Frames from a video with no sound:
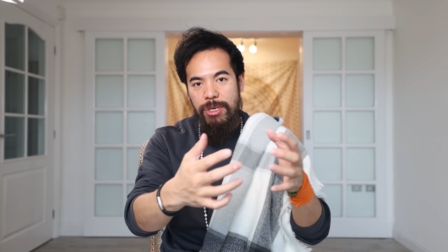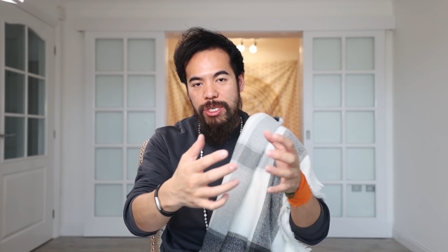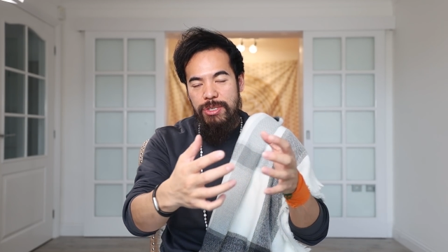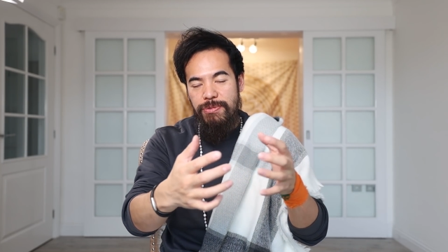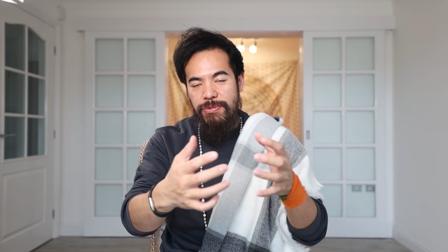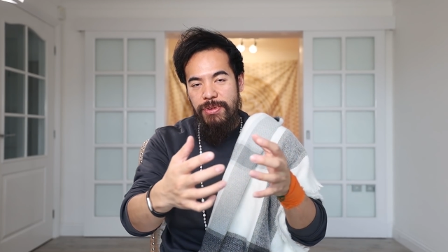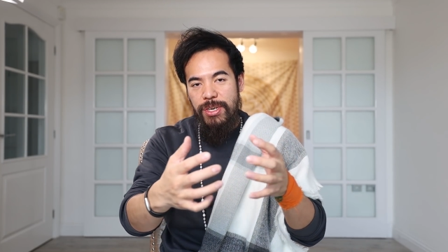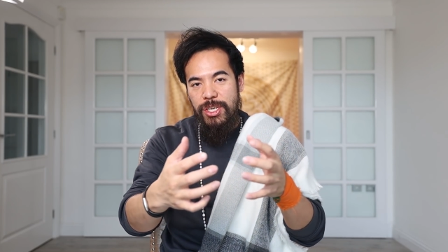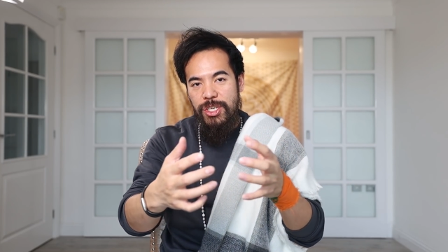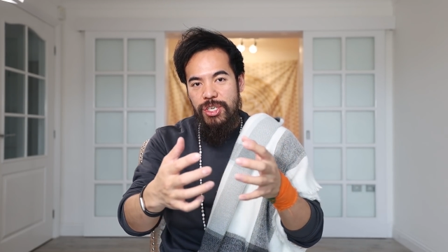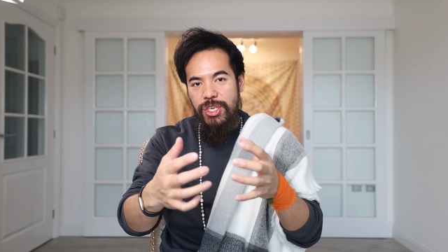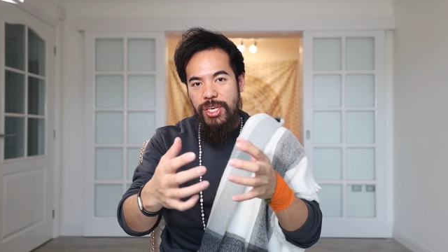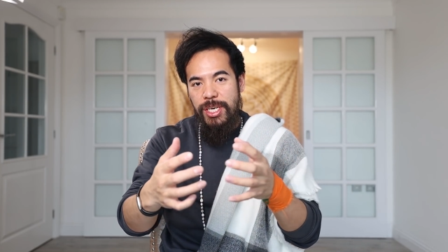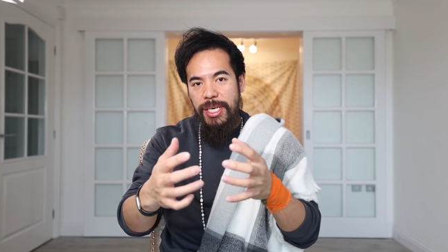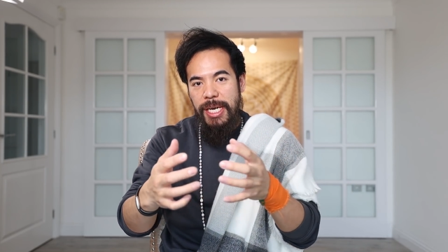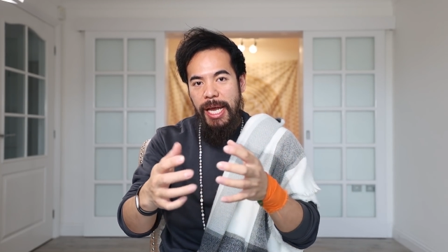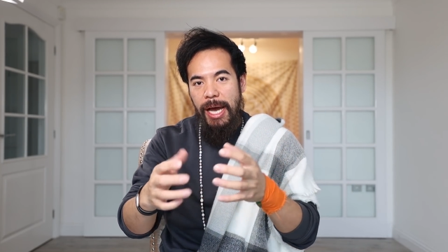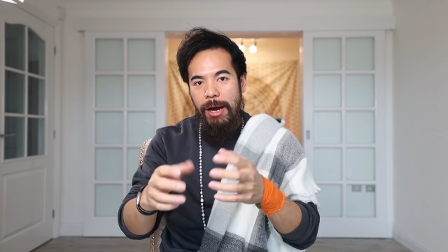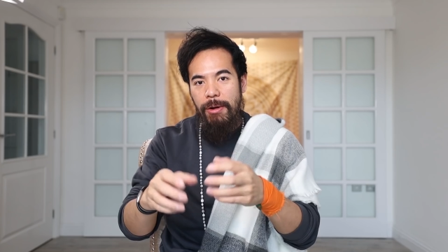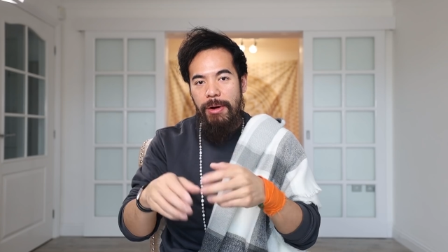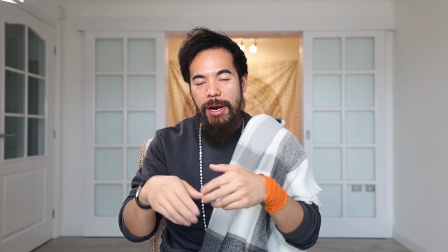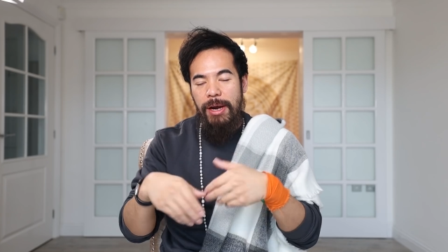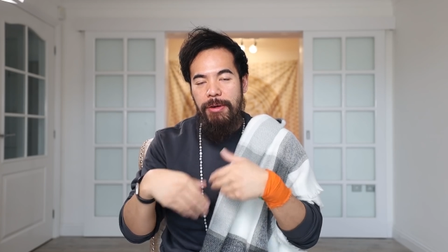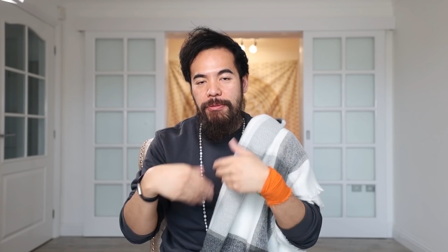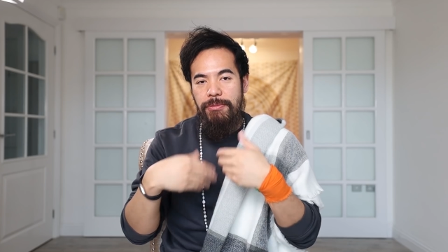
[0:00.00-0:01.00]
is finishing
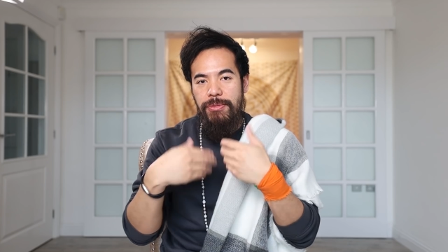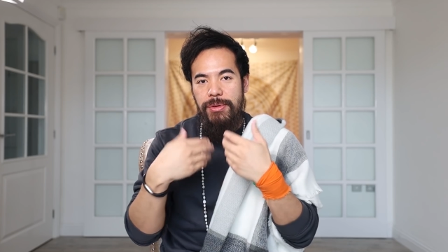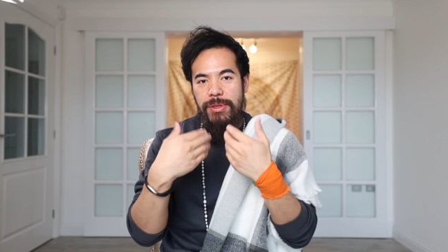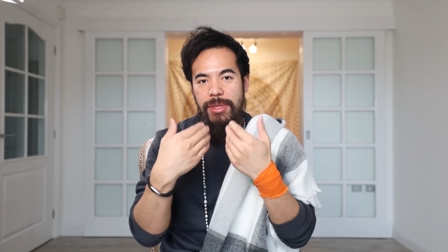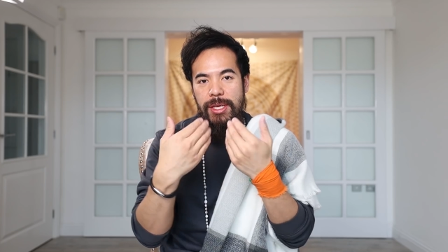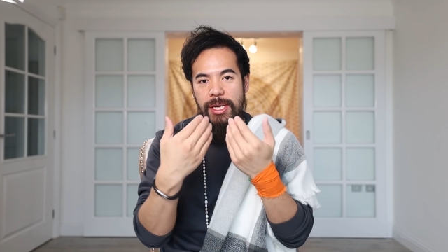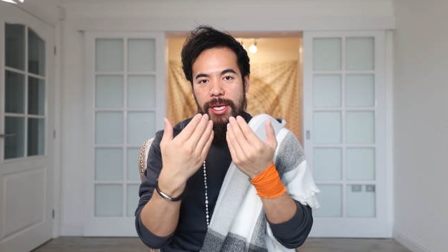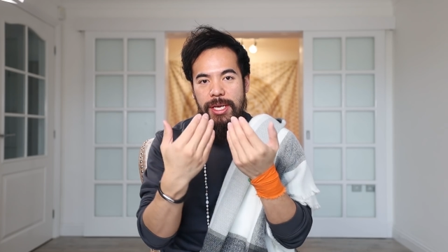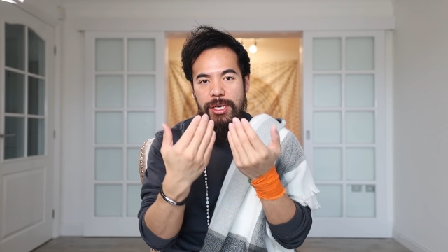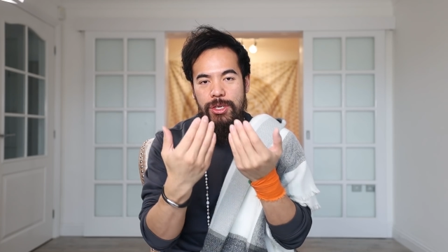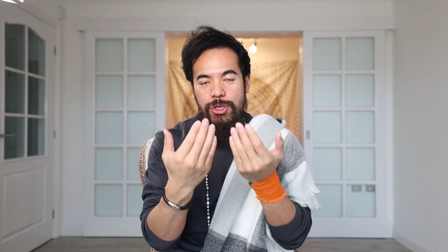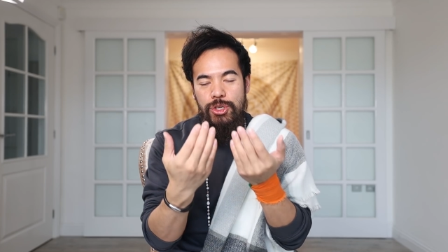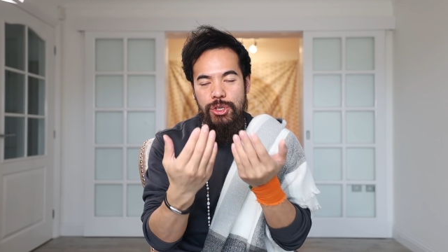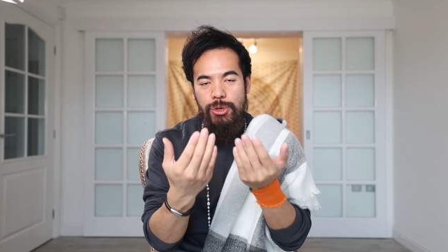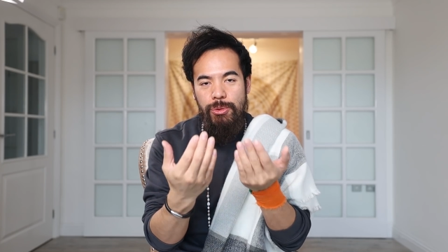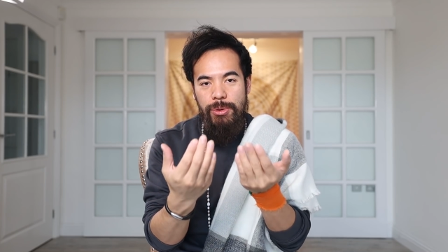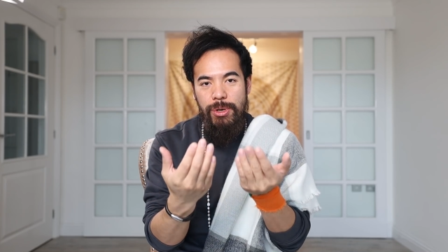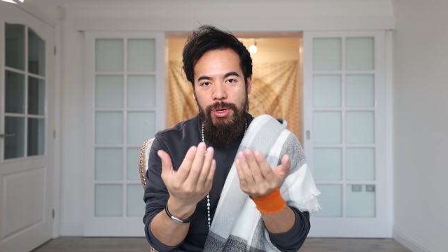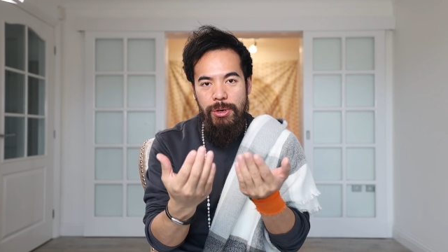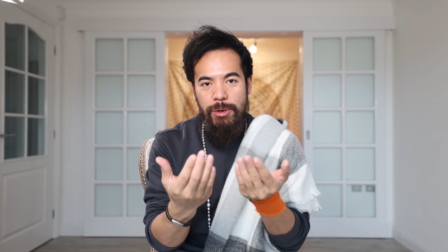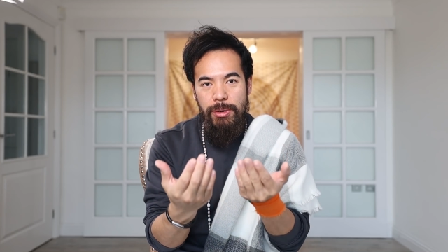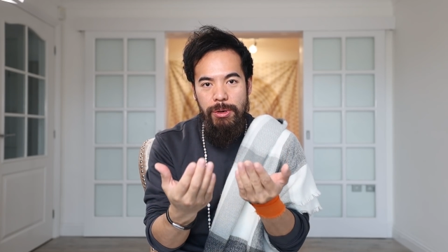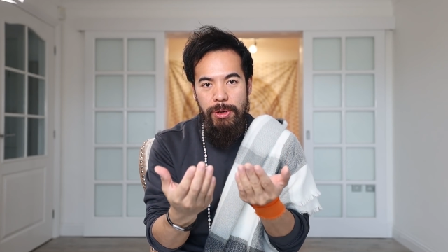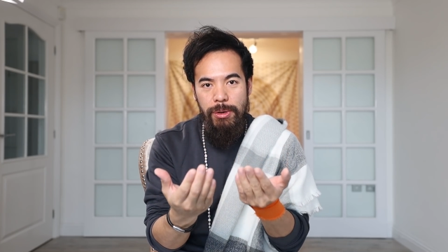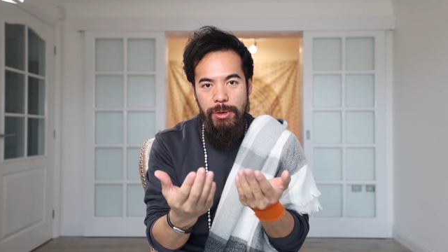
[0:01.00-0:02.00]
now, everything is
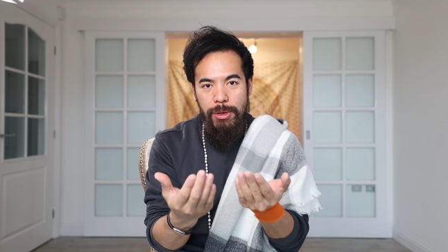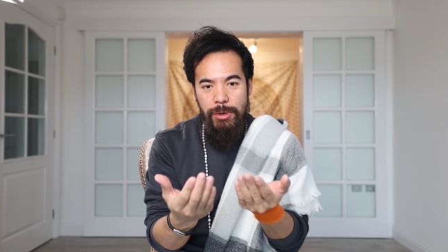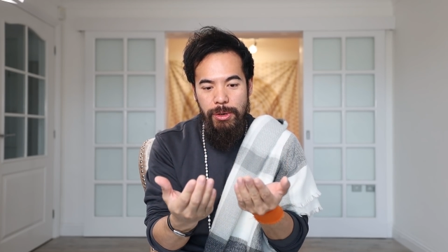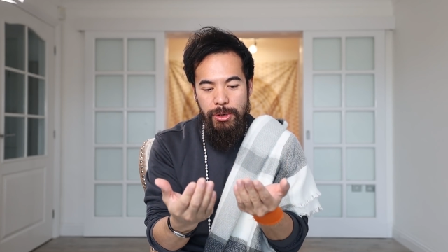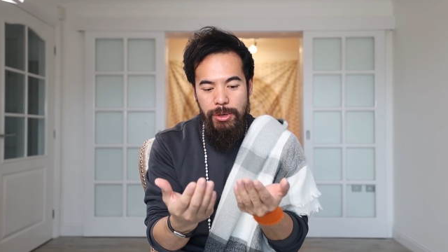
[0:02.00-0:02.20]
going